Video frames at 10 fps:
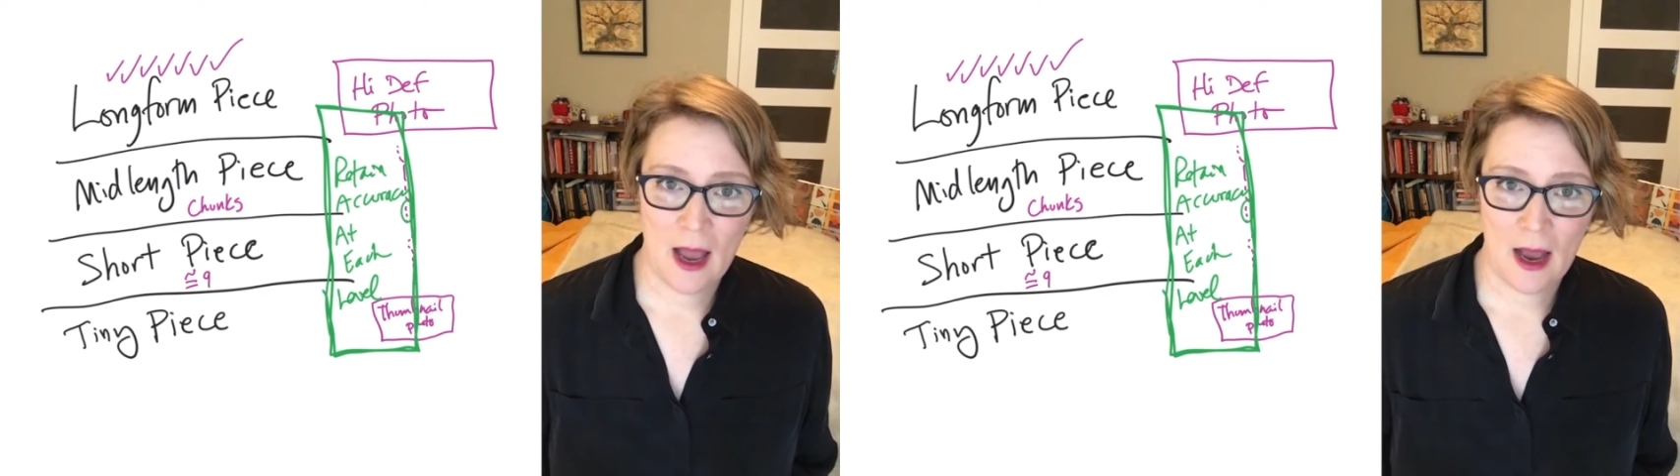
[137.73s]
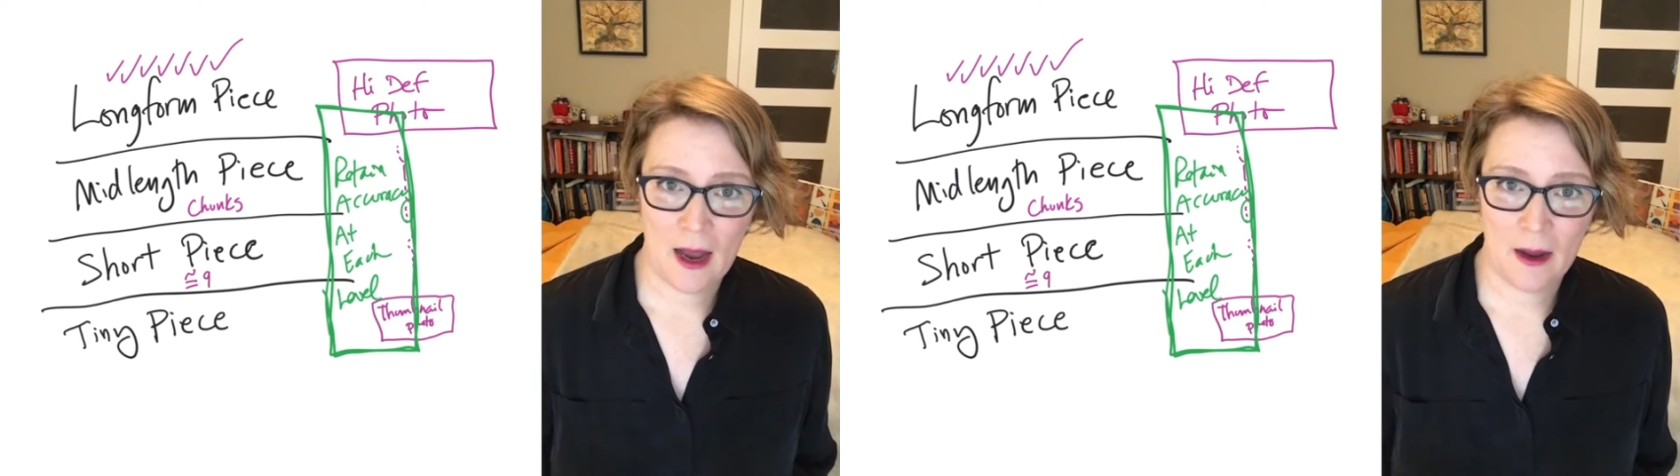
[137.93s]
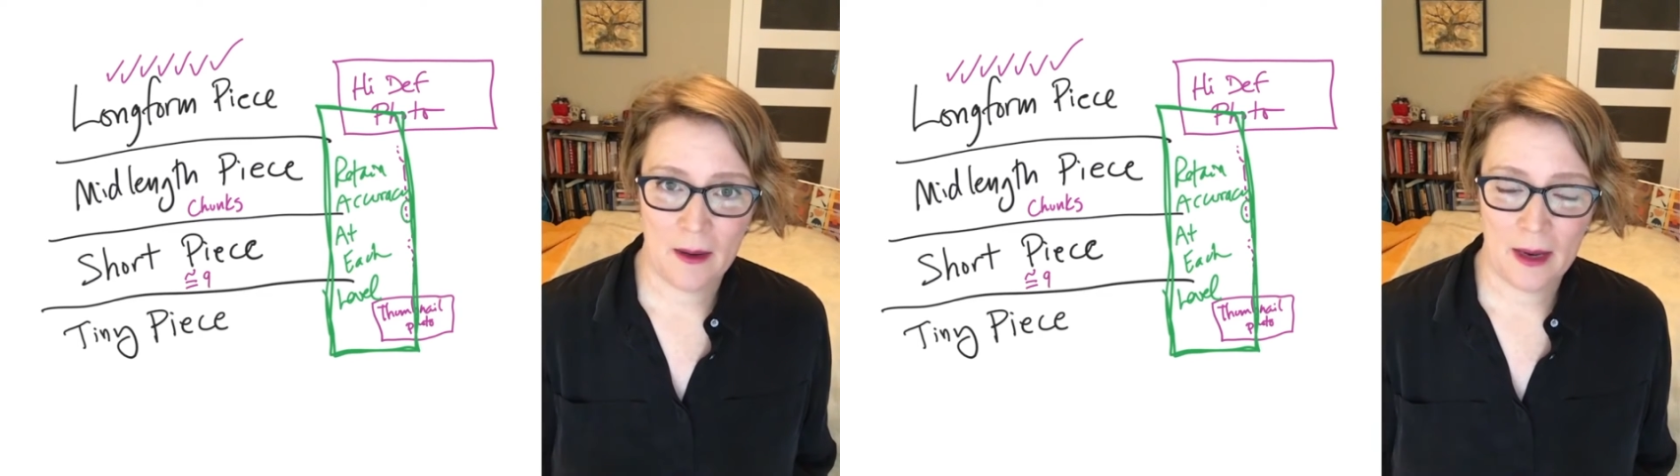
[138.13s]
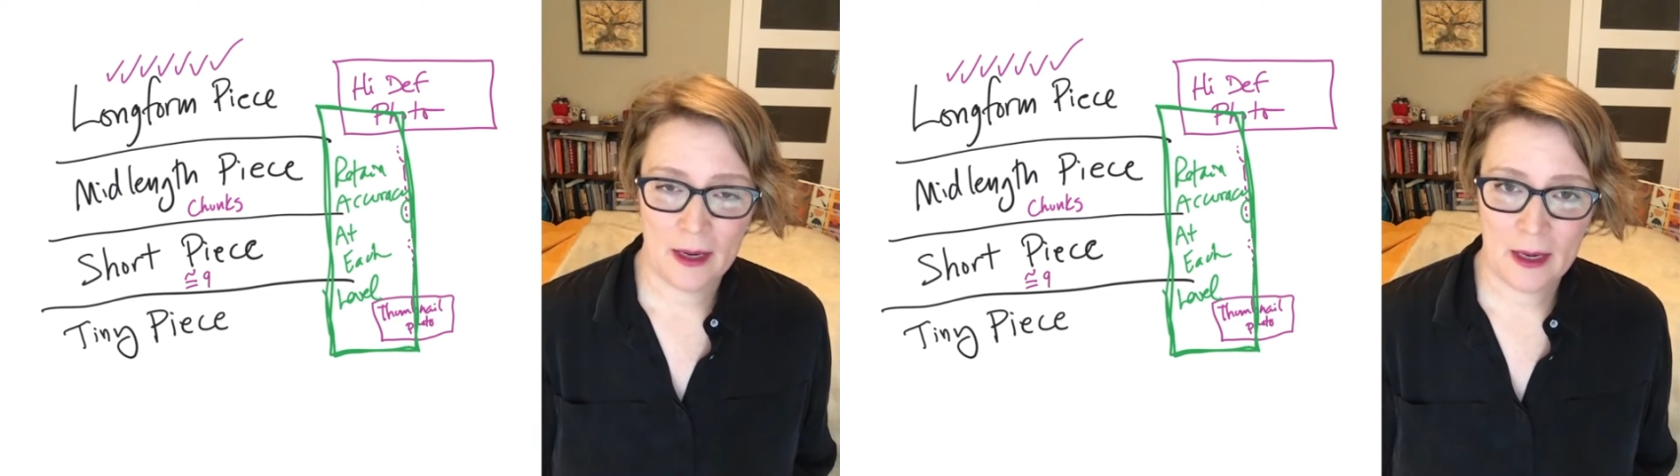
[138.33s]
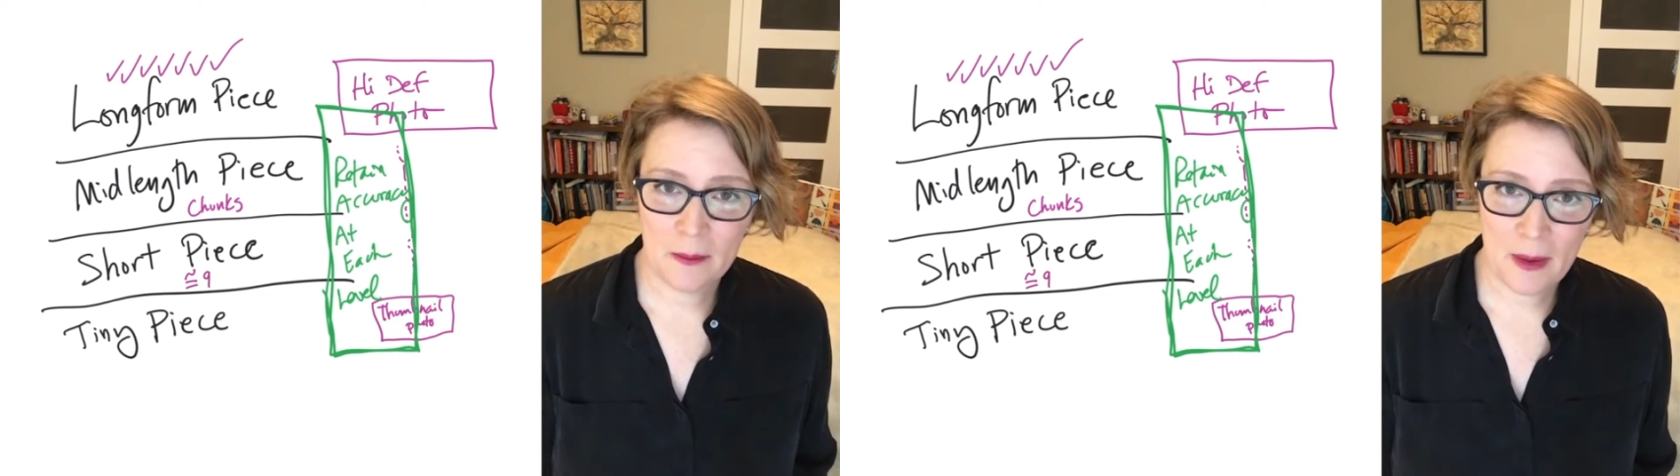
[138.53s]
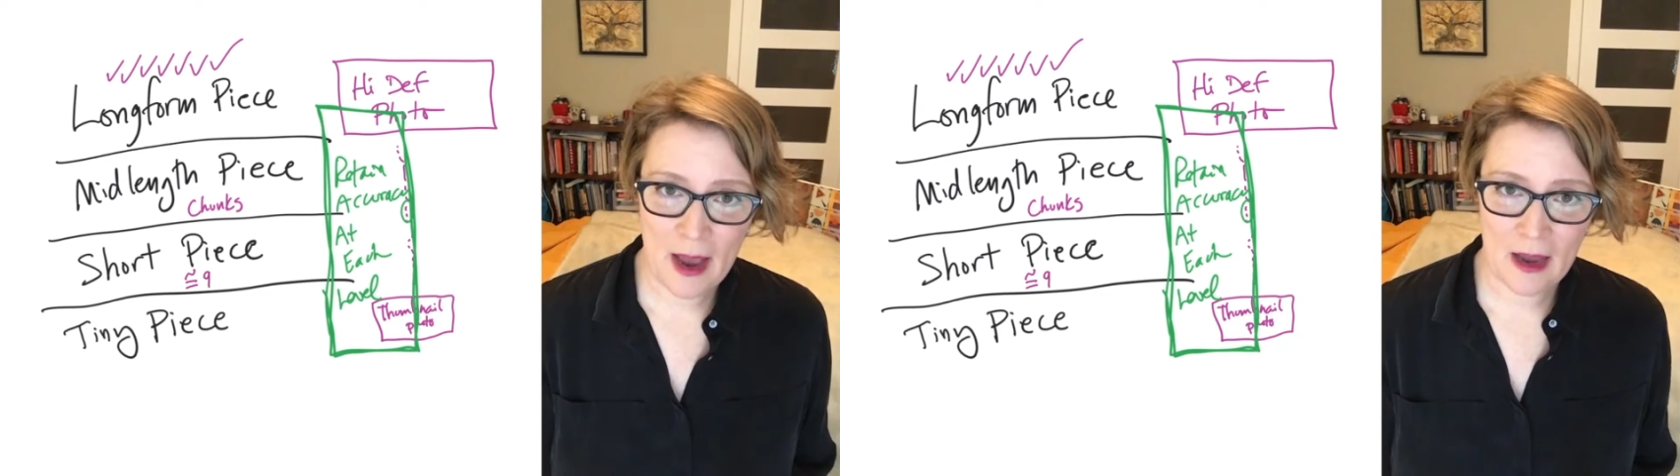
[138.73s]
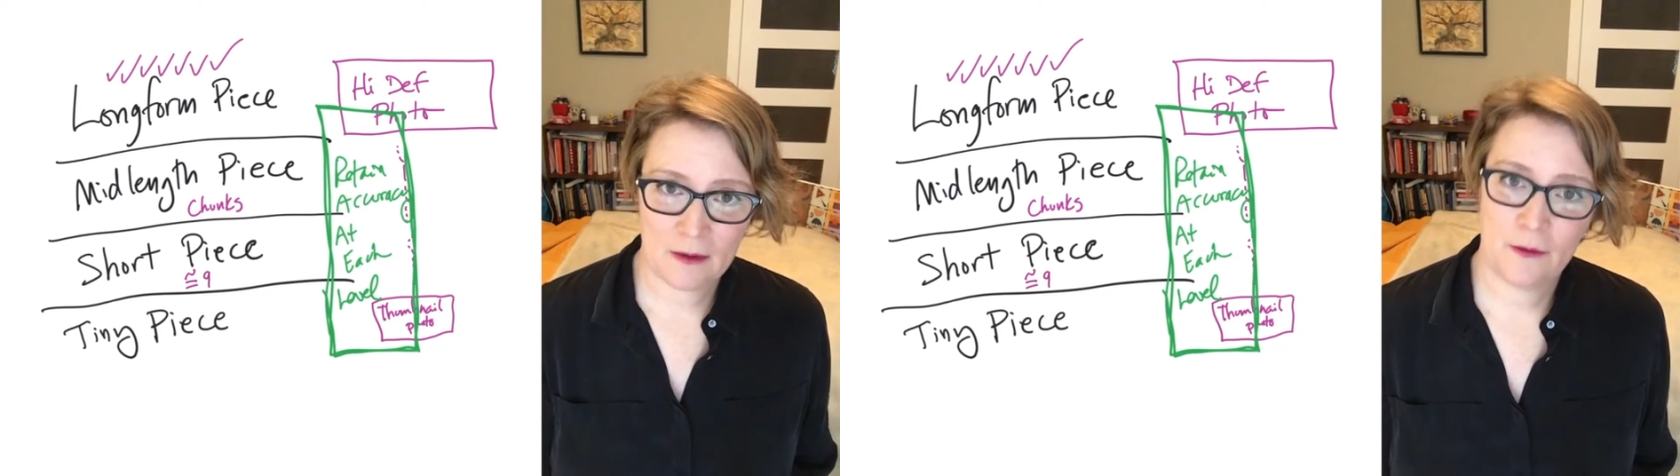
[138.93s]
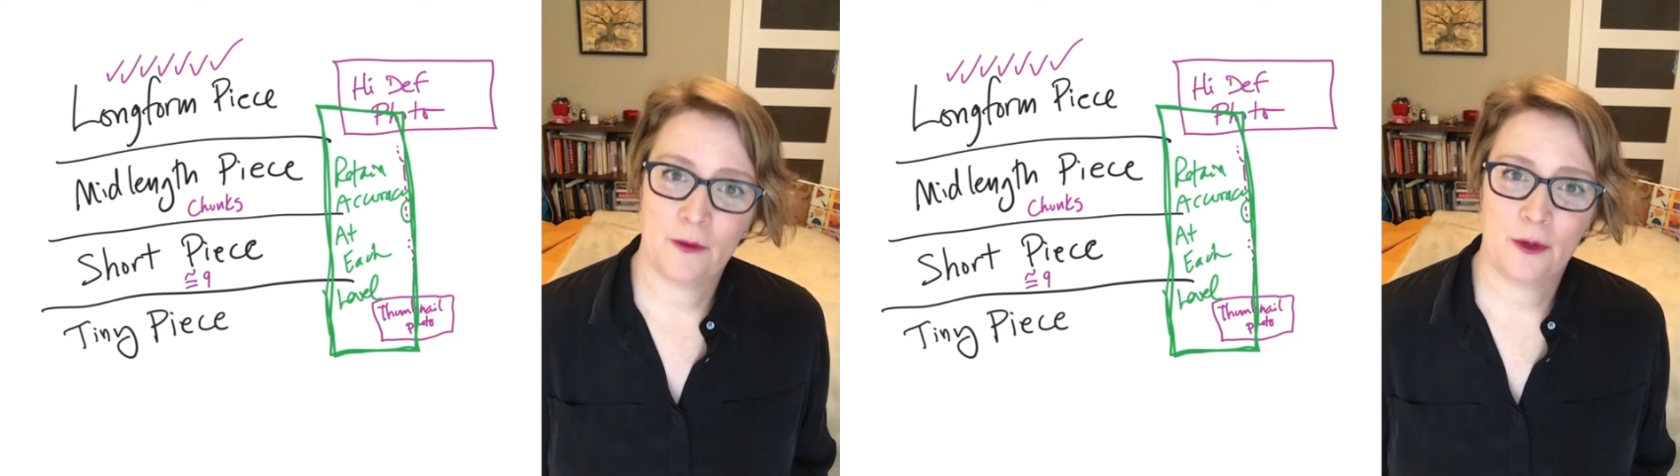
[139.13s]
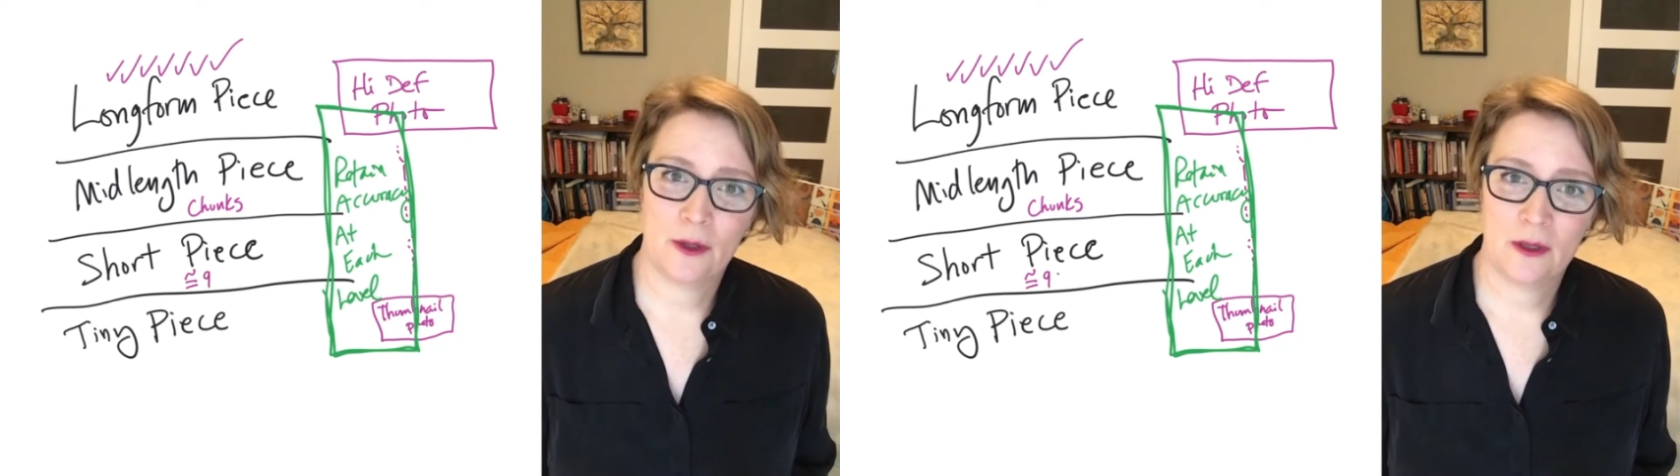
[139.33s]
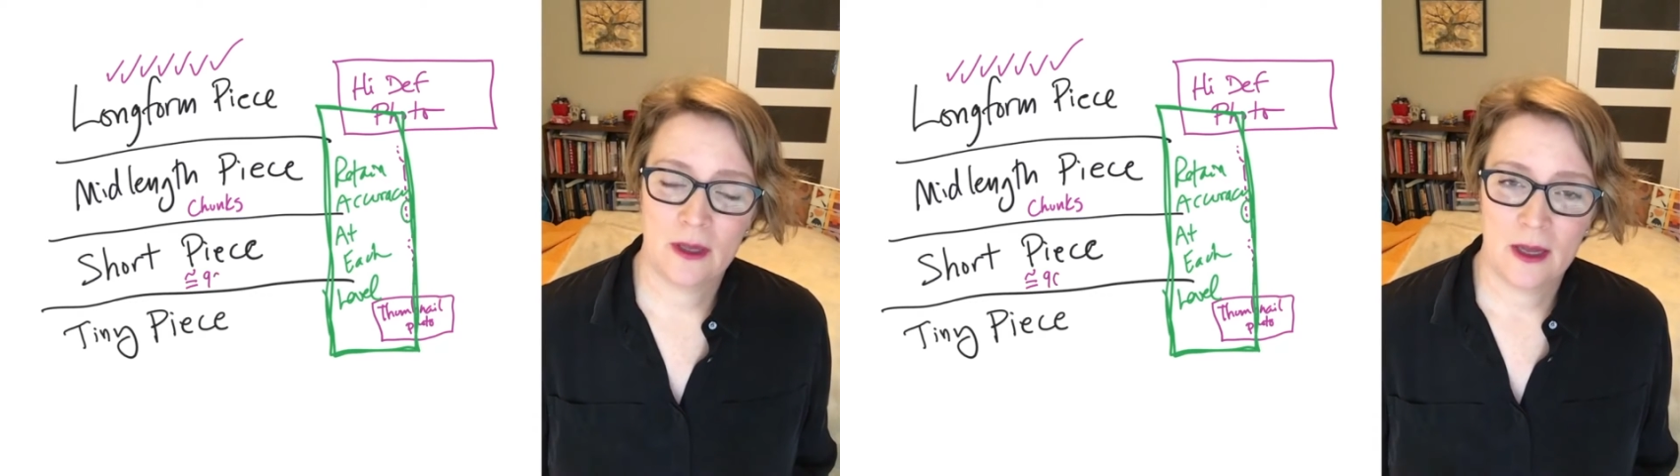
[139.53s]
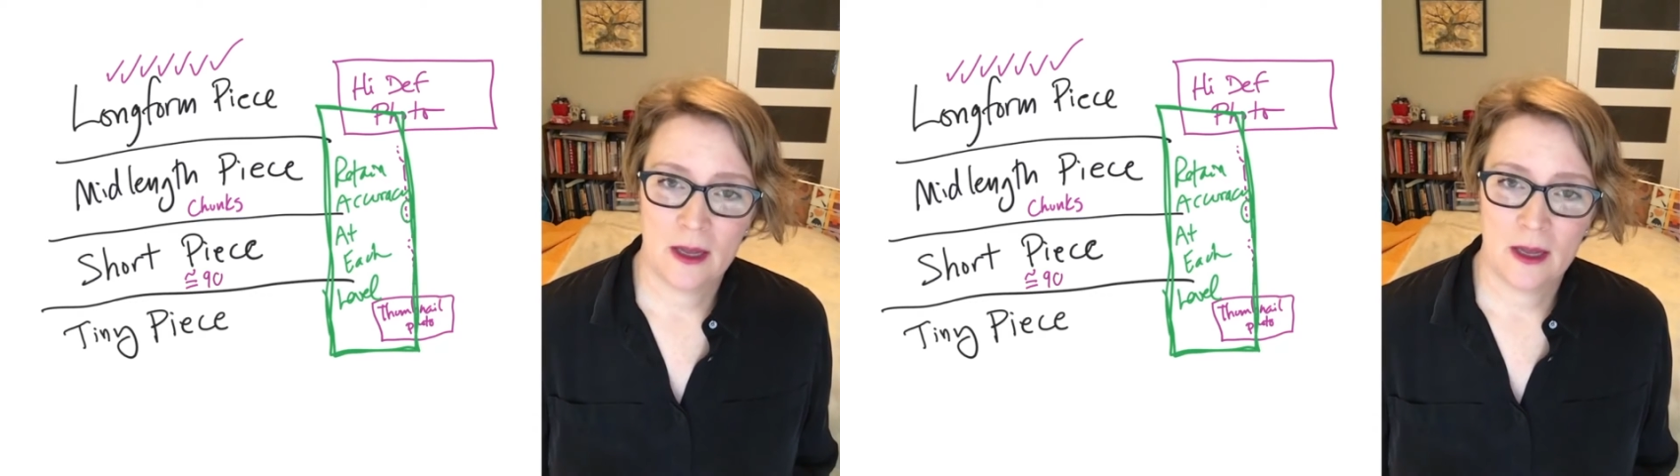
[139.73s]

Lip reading: an impactful,